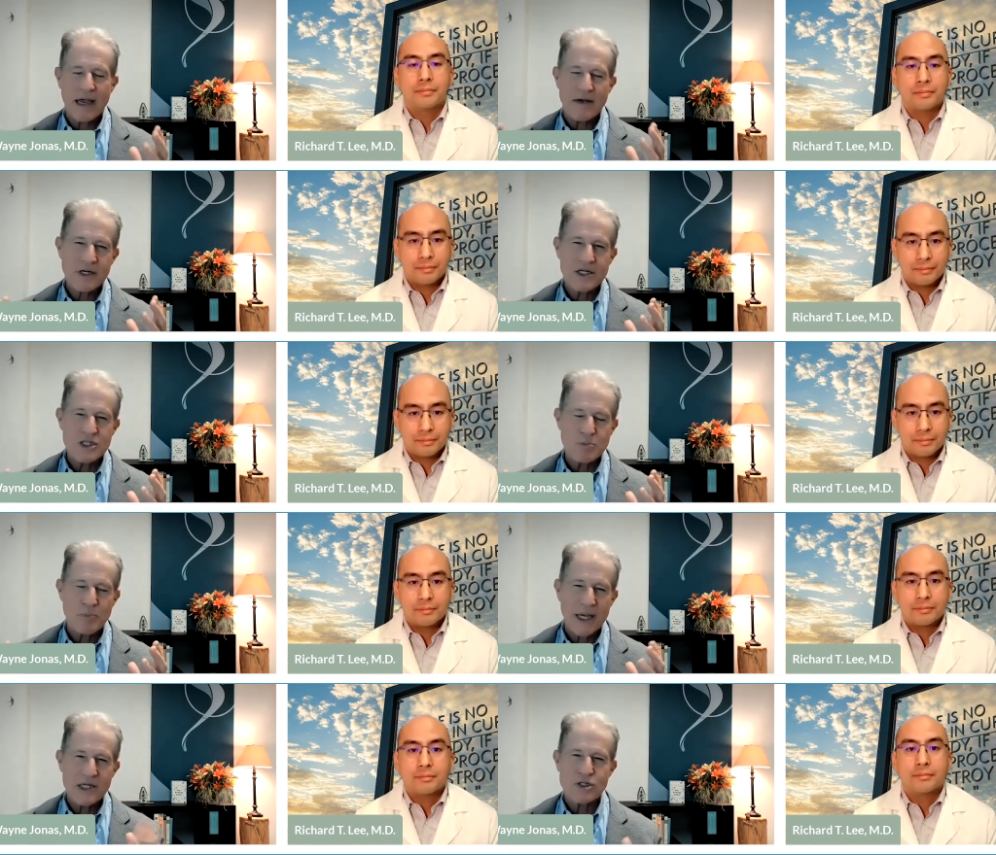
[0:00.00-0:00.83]

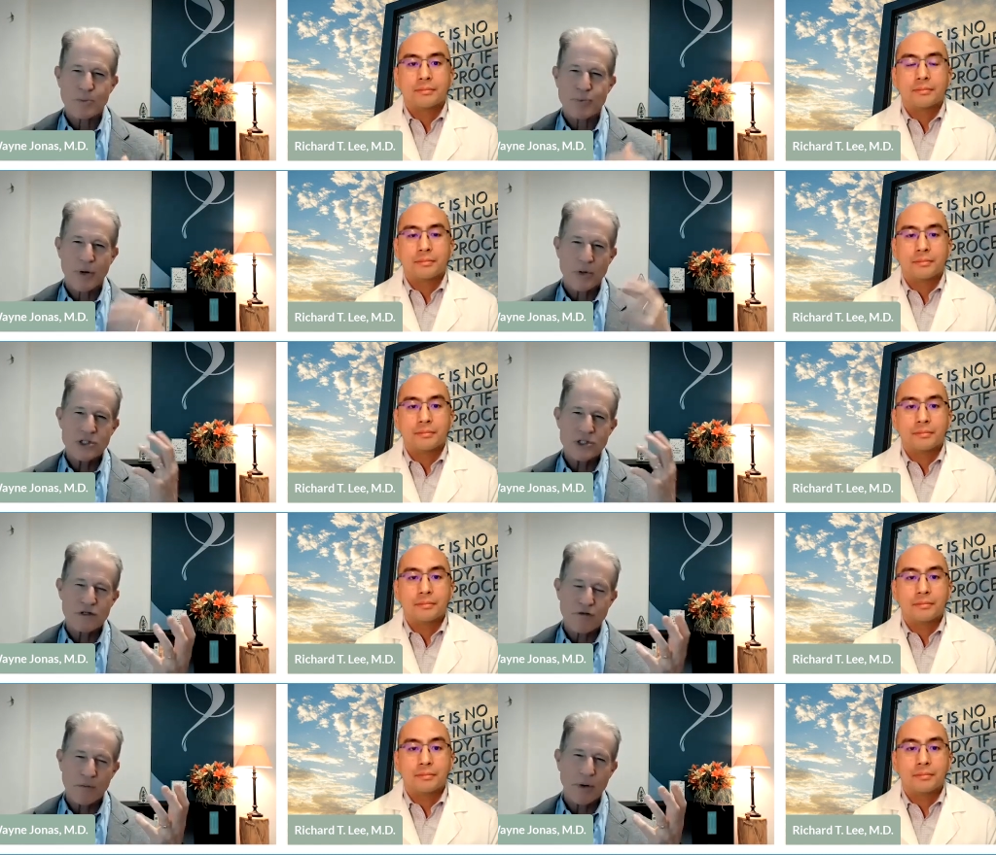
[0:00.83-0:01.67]
Speaker 1: evidence-based
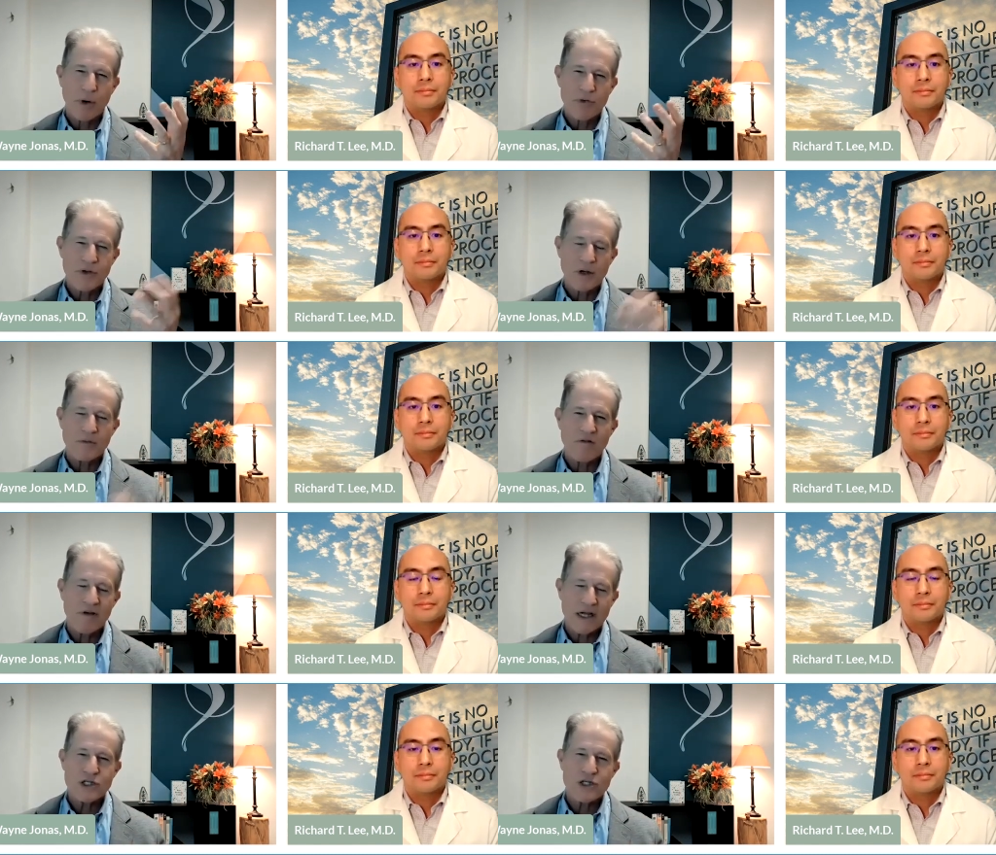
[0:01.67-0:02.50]
approaches from both
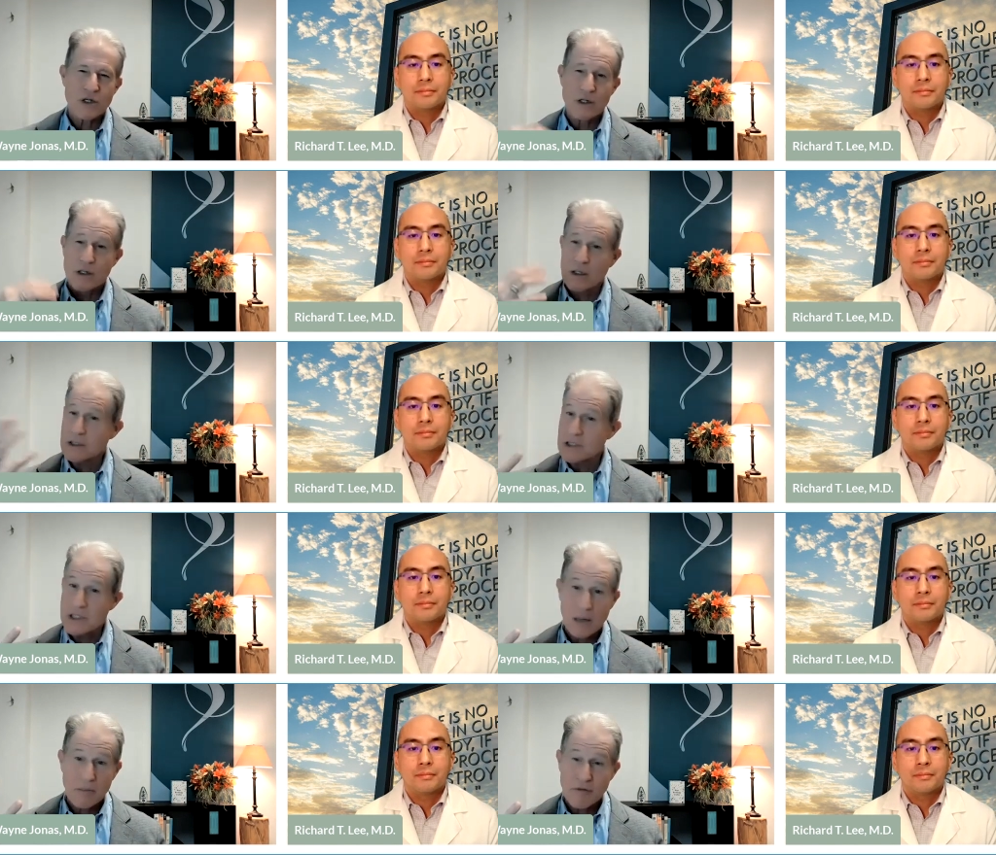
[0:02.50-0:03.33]
conventional,
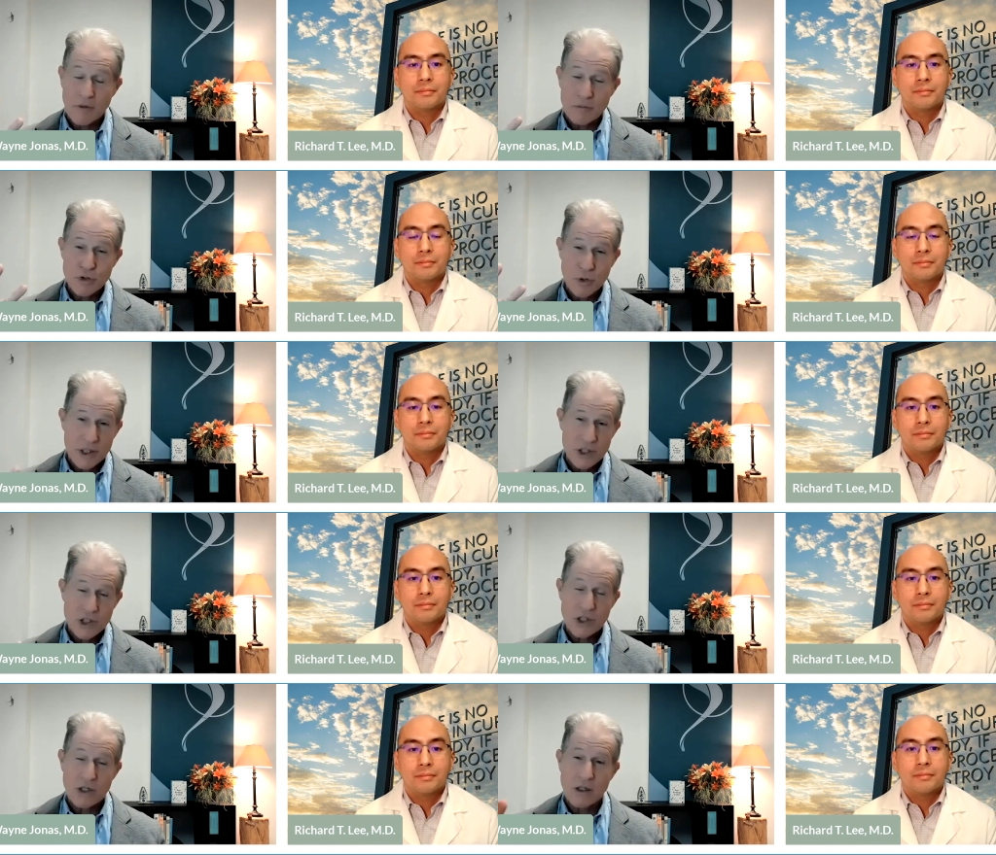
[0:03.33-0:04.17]
some from
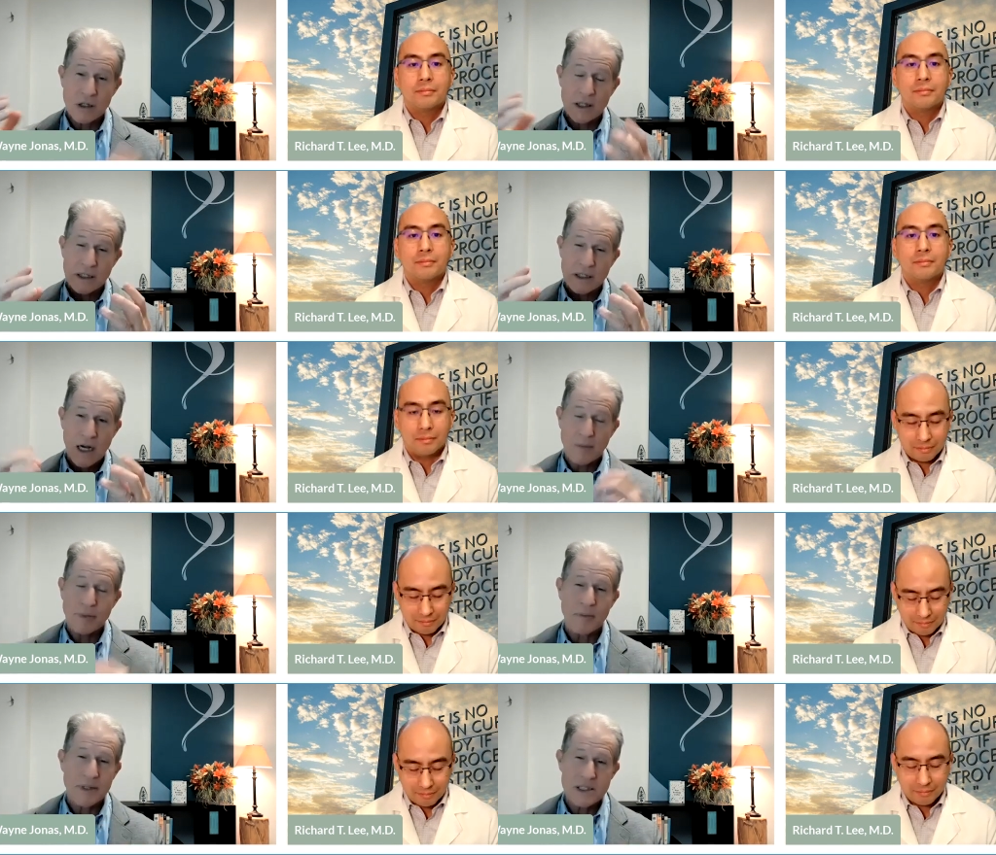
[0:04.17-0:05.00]
traditional, and
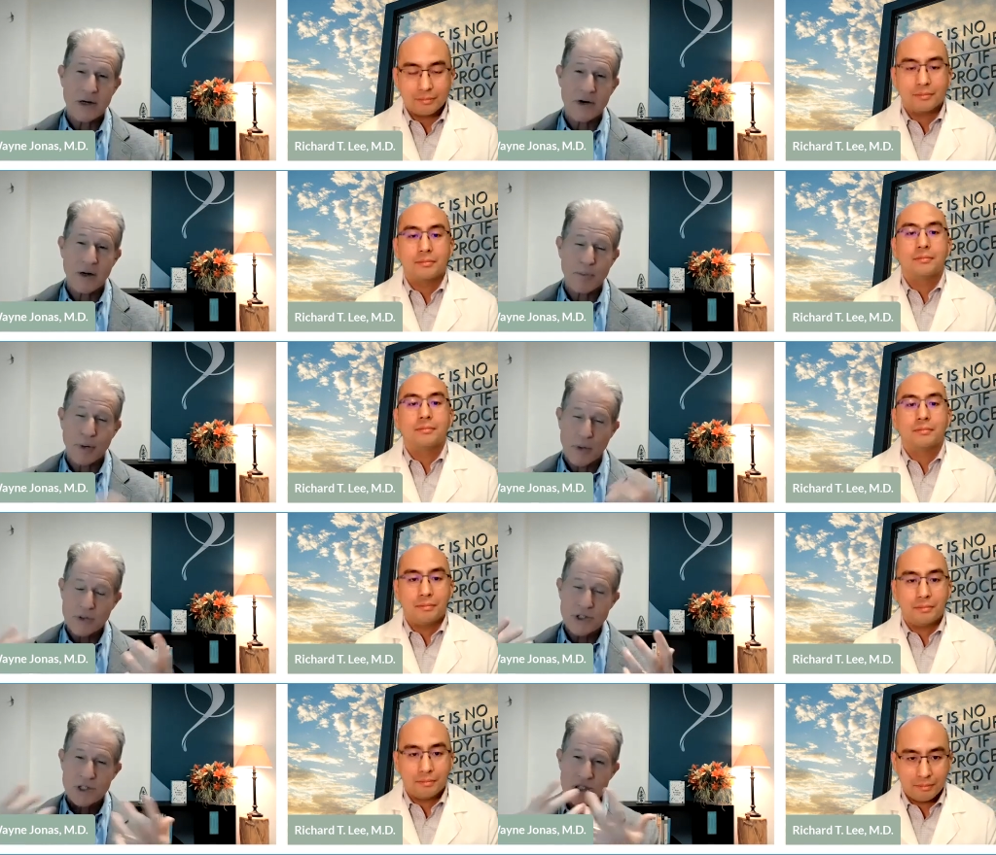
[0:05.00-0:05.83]
complementary
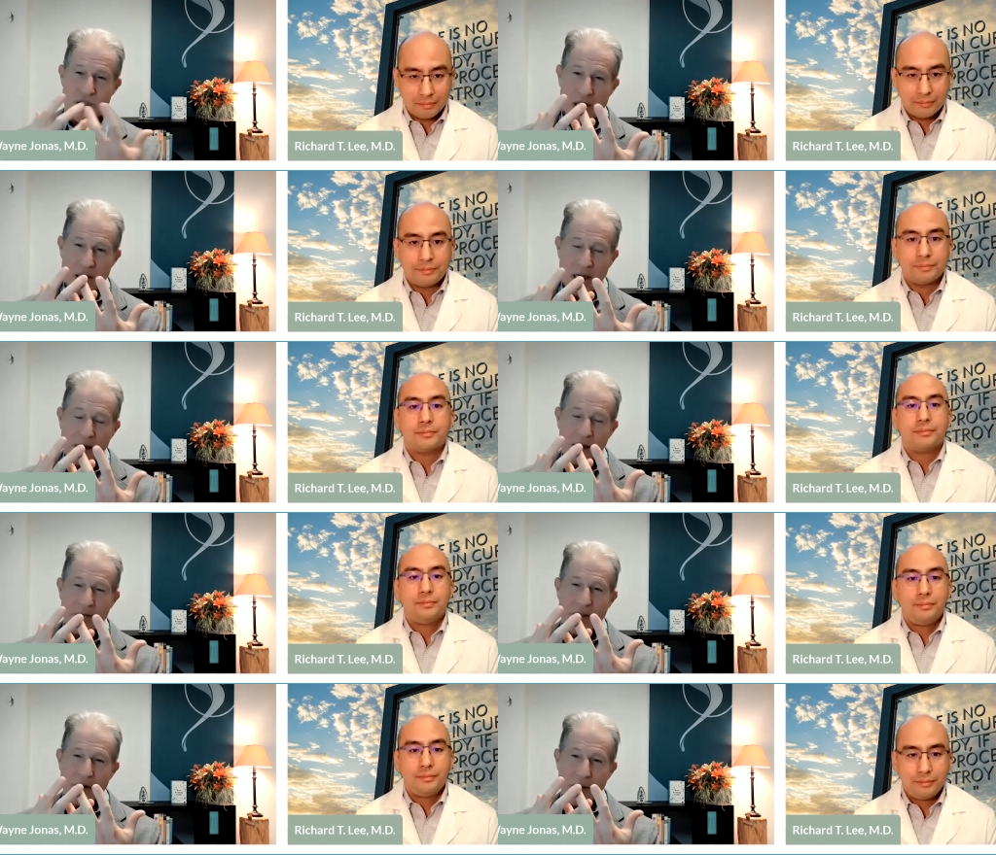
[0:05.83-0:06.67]
approaches that,
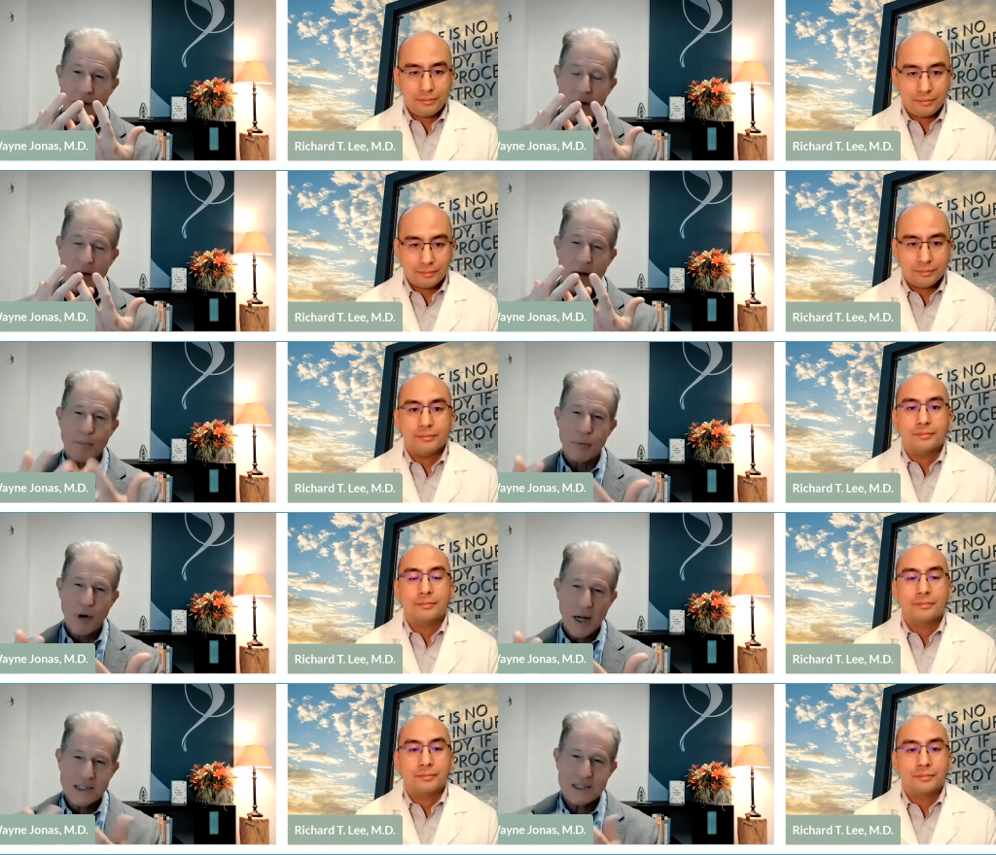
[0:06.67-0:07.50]
that are uh,
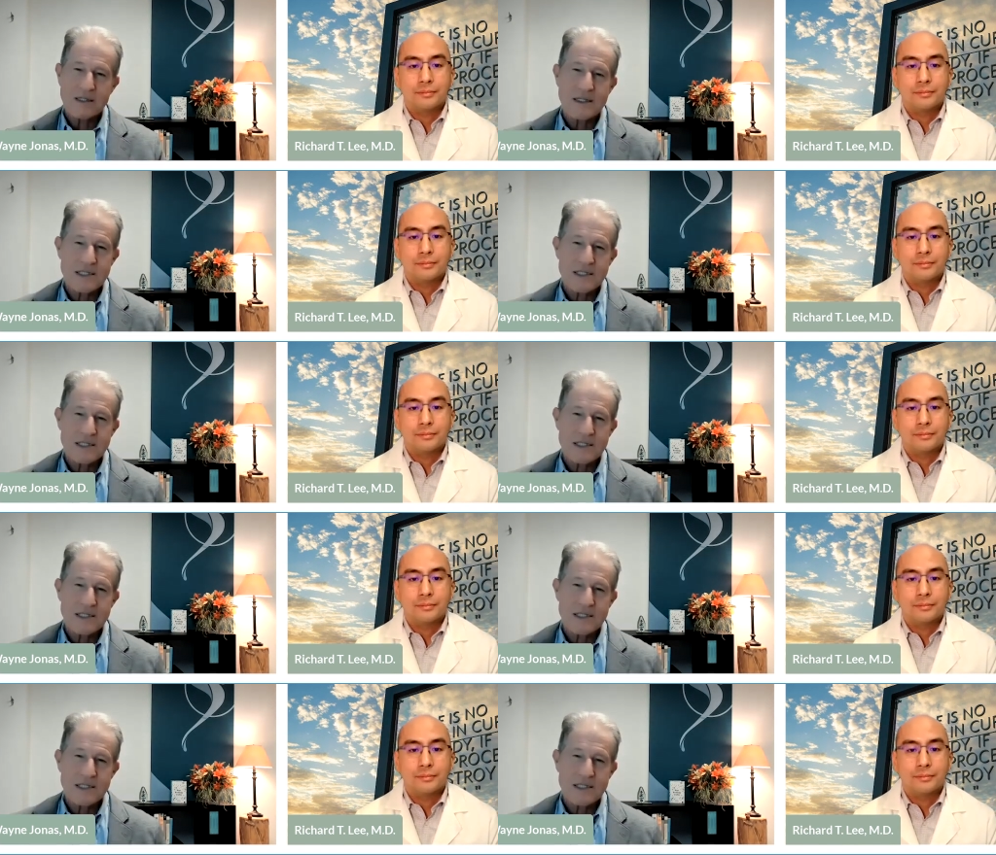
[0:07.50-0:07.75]
brought to